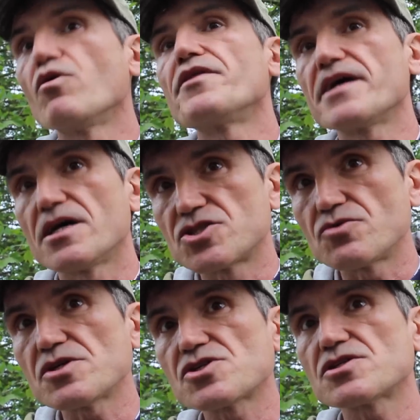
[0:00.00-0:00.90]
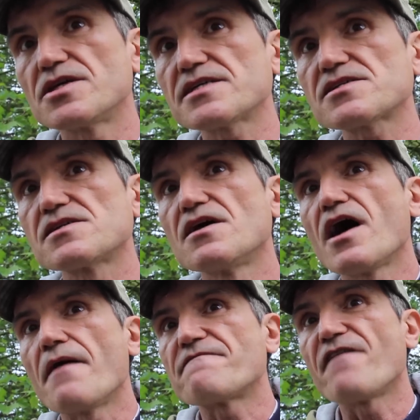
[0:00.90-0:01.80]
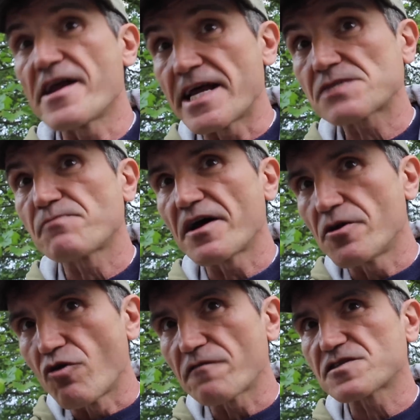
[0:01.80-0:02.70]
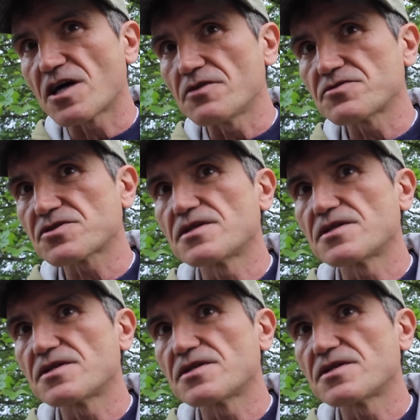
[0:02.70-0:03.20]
Well, they are Jewish, yes. Financed by the Rothschilds,